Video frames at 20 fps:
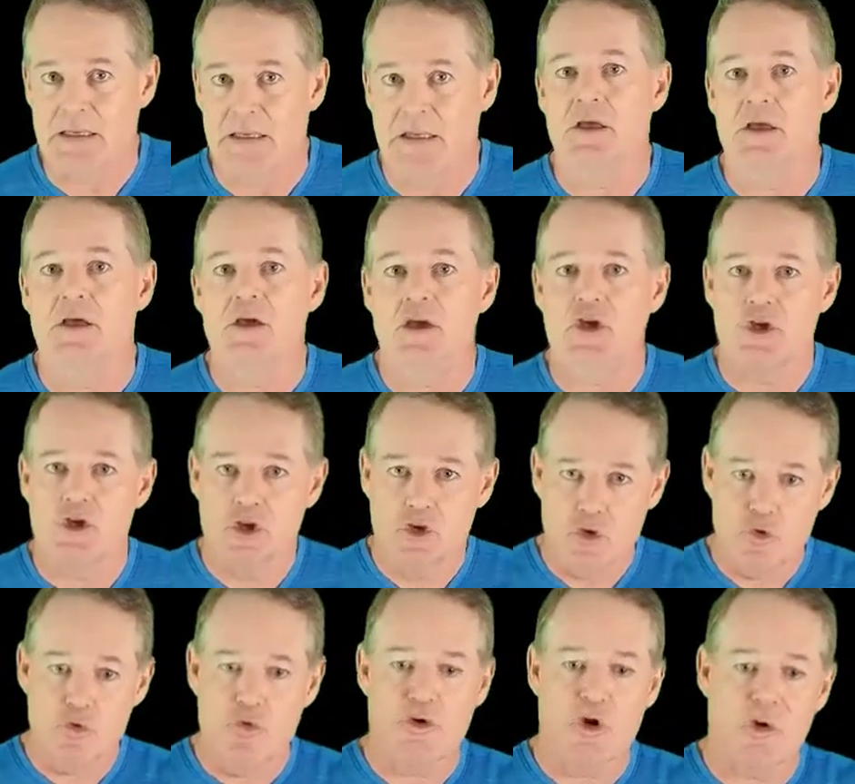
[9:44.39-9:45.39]
You
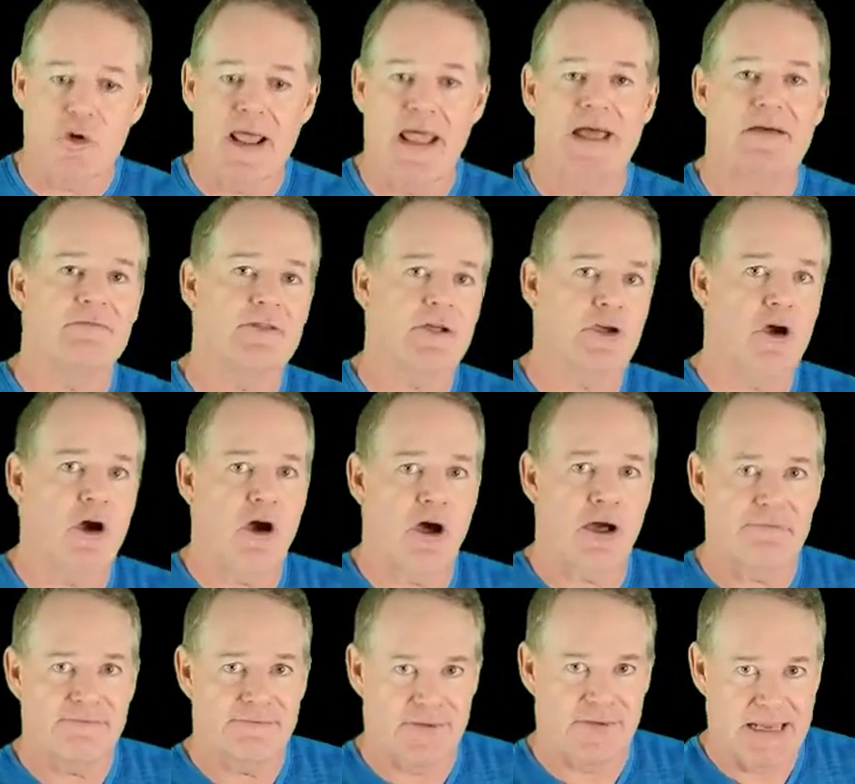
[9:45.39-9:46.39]
don't have the
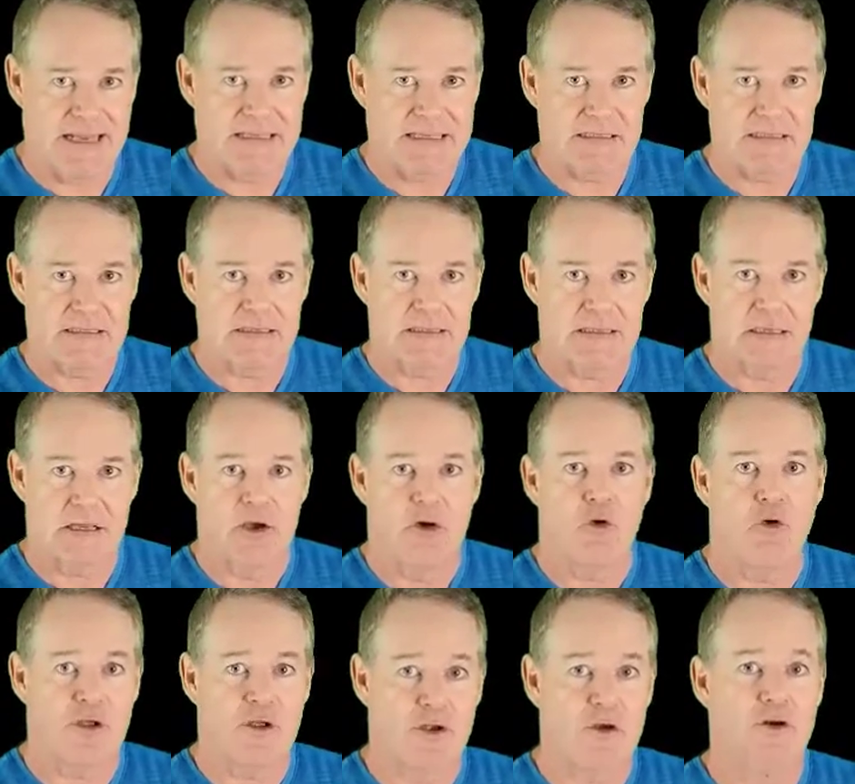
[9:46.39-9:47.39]
confidence, or
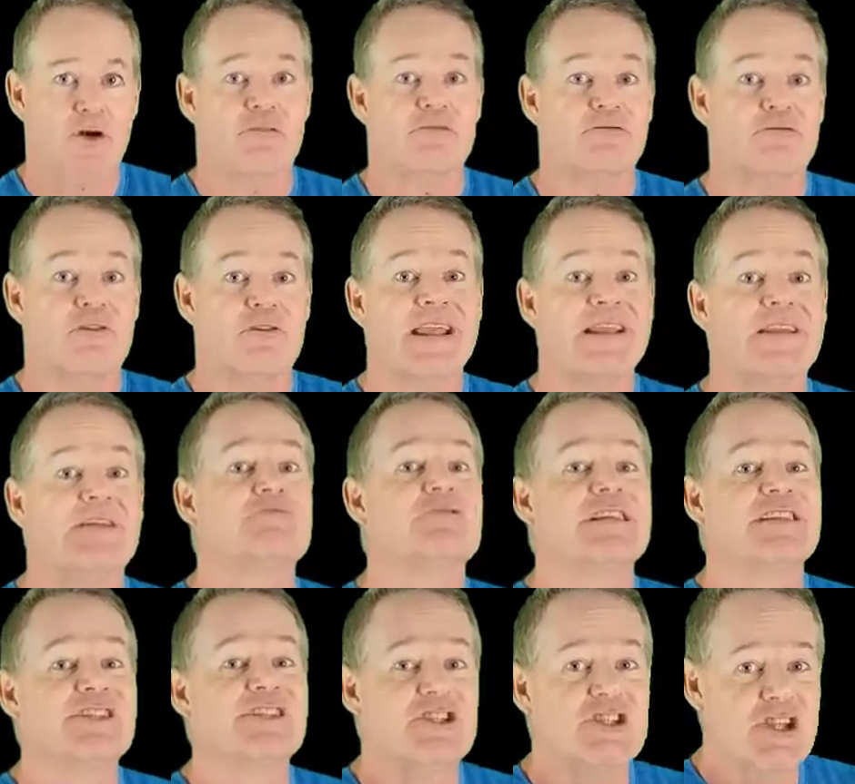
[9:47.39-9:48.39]
you're afraid of
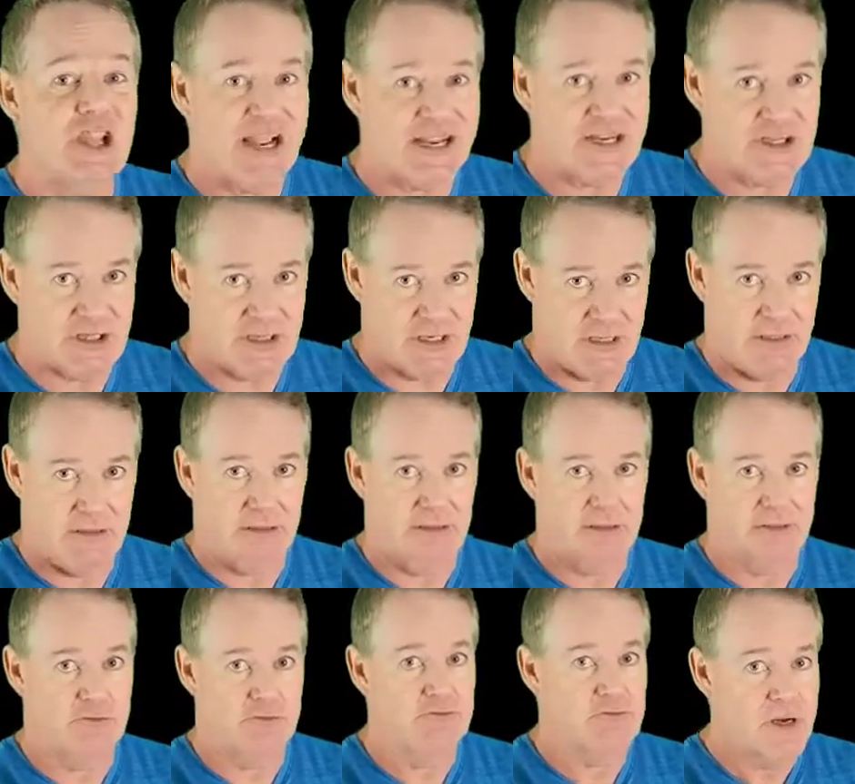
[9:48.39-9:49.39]
rejection, is
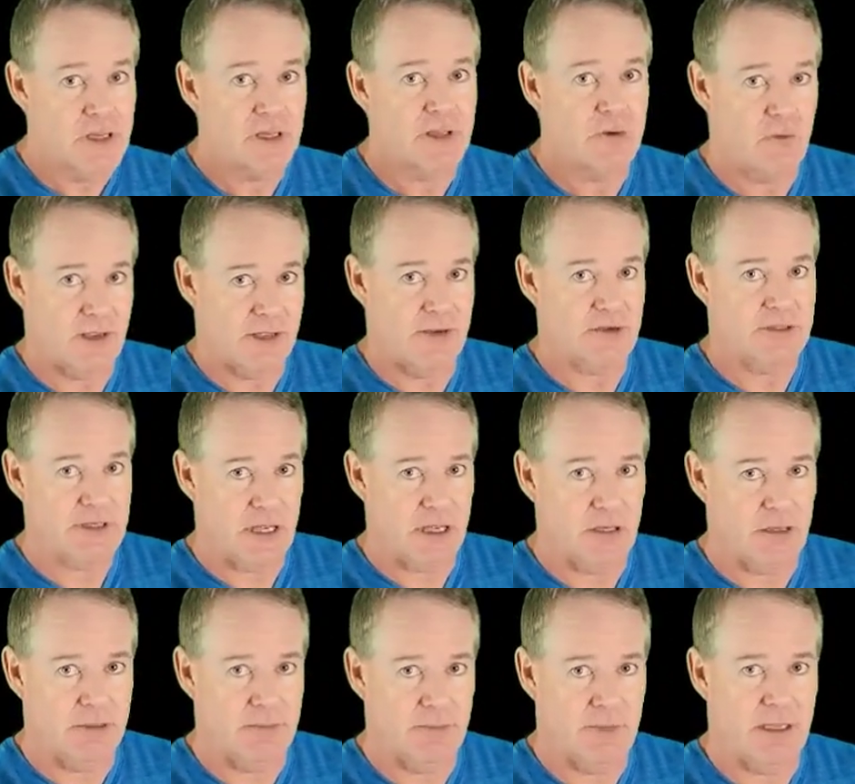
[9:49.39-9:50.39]
really what you're telling me.